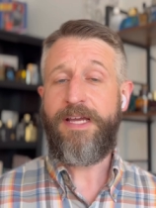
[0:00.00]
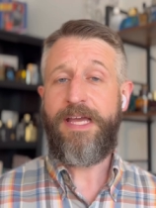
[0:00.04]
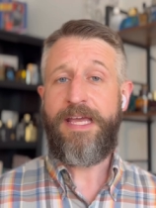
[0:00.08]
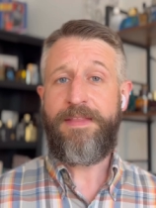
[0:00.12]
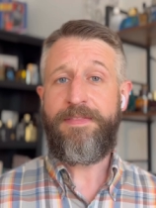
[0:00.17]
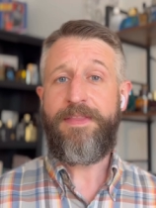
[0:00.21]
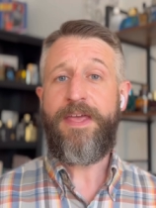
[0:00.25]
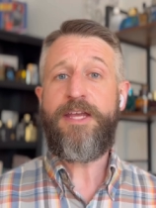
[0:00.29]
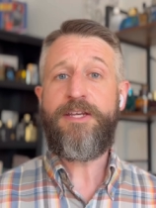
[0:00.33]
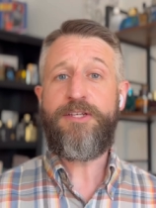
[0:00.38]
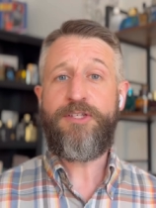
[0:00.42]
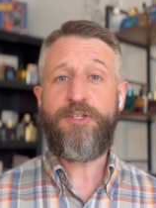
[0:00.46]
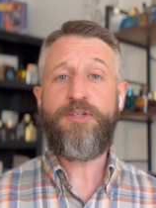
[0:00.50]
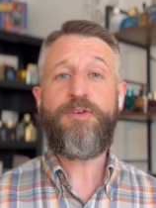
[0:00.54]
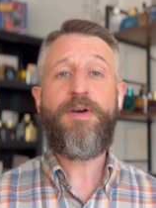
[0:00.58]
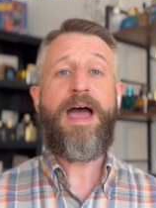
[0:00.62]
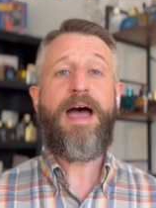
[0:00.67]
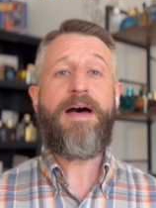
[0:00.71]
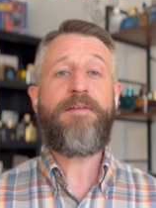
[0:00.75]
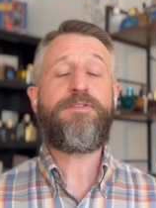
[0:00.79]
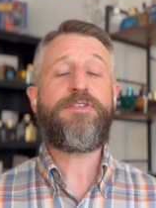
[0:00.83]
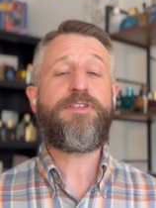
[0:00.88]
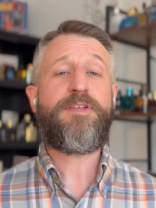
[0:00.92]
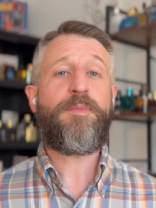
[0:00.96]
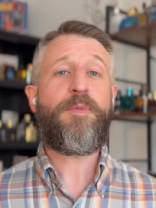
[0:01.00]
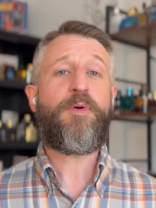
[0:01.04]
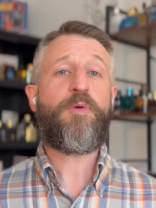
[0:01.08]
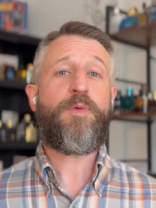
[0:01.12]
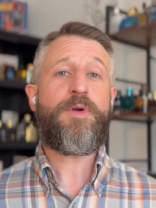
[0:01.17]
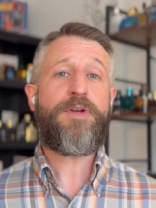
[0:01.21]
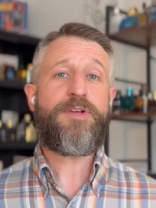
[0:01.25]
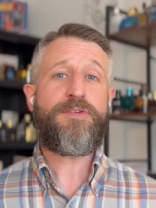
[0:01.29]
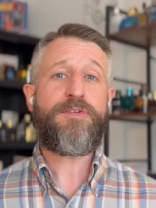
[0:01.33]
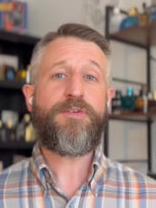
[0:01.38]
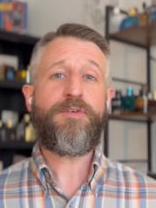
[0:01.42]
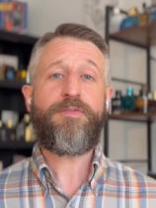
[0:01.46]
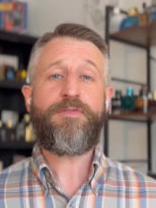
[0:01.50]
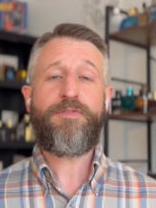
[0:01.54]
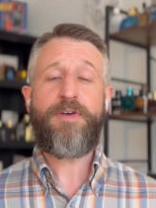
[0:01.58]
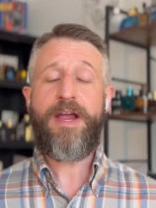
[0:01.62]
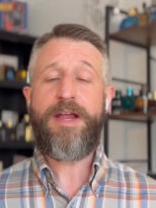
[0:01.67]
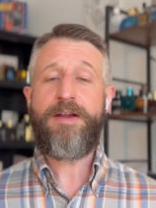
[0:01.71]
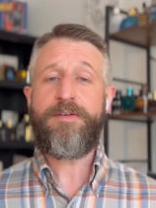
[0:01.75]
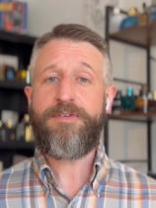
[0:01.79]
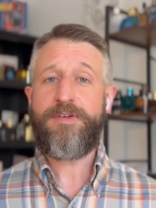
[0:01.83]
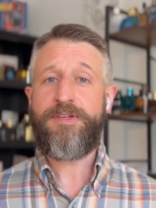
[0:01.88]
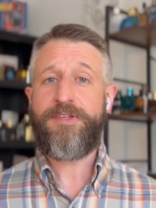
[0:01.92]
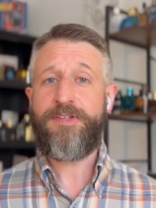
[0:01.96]
And they do have some original
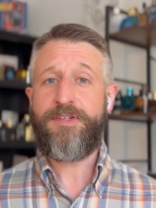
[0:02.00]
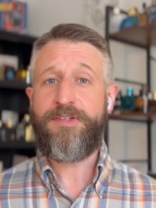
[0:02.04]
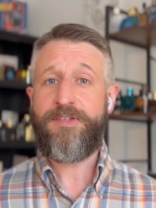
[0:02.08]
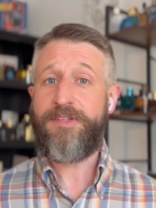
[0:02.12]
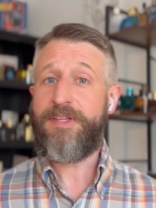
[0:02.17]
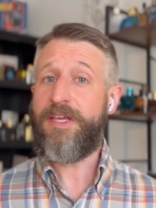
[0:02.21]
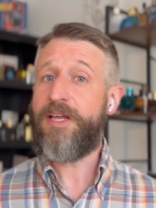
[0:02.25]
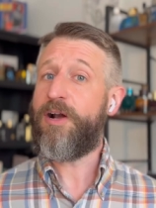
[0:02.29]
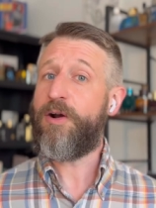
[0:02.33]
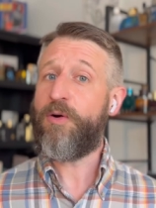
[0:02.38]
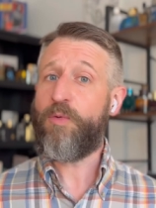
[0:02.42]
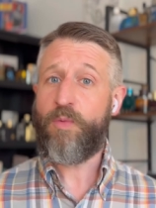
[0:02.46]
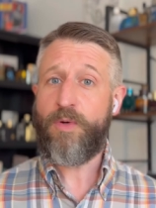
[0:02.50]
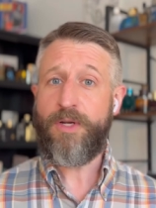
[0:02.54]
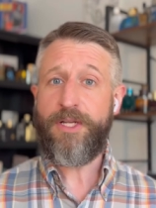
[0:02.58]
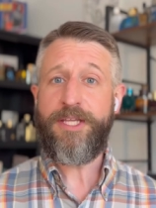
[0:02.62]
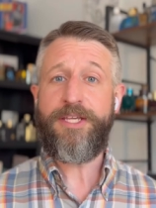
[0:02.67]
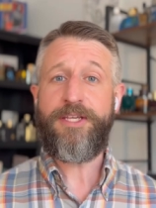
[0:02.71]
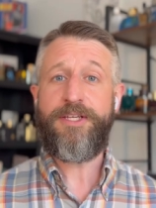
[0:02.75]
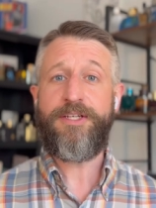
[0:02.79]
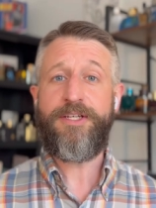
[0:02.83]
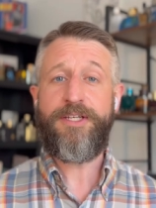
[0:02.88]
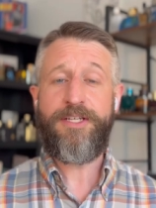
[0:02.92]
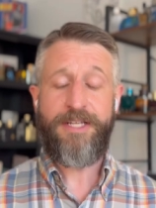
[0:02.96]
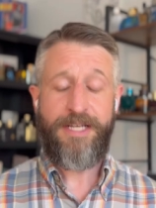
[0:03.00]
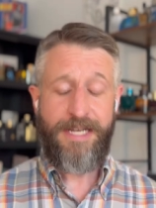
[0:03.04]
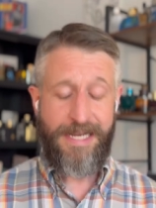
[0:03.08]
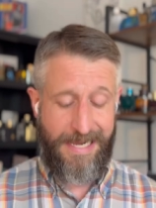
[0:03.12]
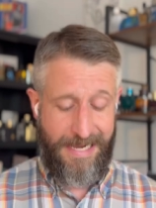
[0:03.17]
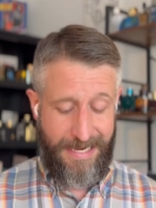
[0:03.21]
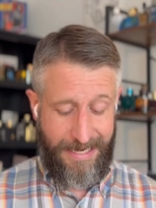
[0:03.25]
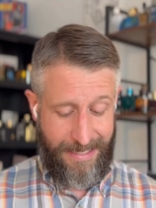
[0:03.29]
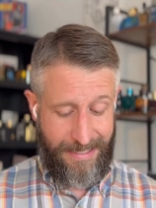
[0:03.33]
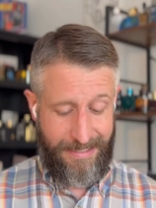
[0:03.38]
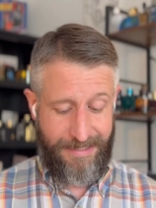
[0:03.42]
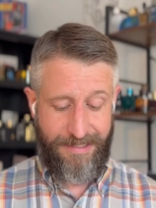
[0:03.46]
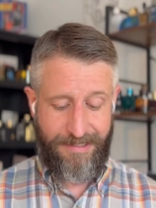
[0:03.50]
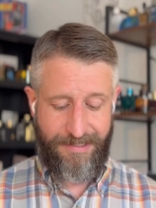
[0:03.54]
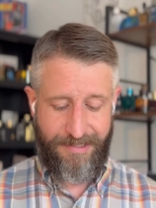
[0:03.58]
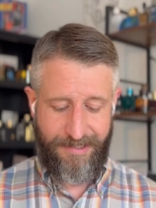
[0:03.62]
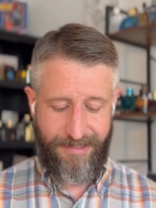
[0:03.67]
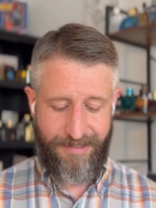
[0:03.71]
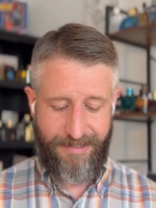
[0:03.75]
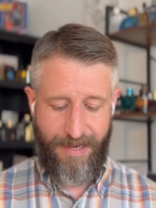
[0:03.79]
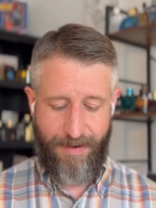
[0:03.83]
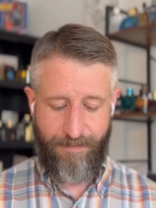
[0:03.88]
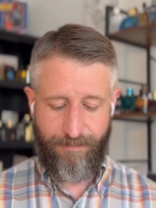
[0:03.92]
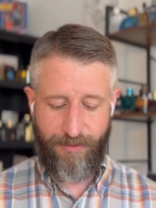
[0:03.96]
fragrances that are really good, and this
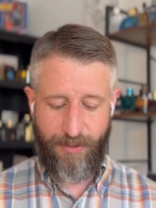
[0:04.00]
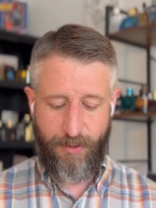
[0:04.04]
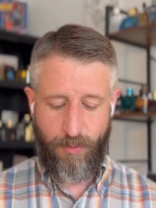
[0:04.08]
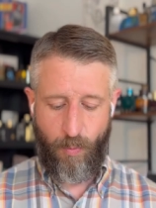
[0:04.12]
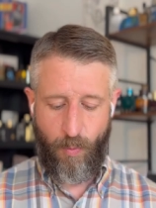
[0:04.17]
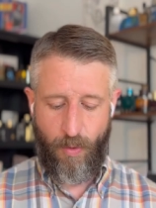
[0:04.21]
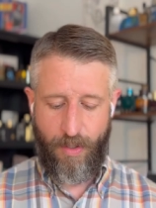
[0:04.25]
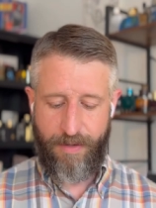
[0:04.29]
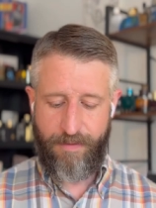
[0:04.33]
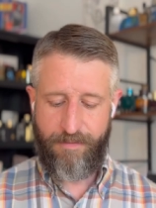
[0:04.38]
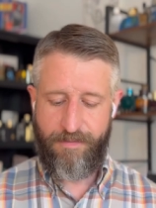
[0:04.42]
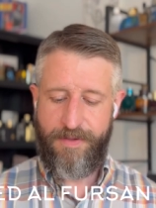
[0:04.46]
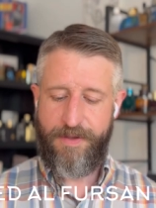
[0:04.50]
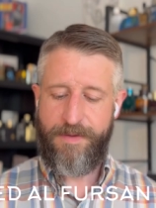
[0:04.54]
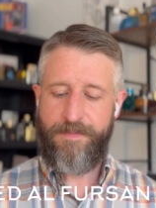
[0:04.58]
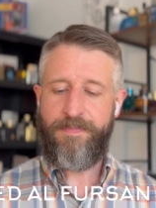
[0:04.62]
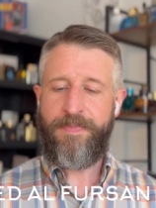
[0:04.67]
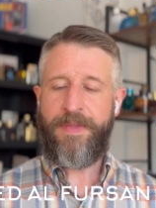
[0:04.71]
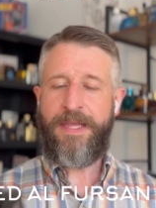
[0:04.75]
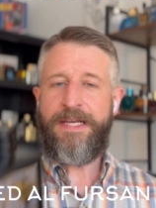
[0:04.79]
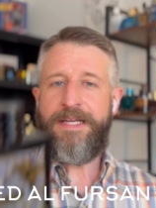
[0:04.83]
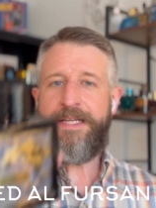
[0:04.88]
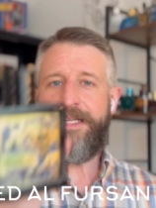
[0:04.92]
is definitely one of them.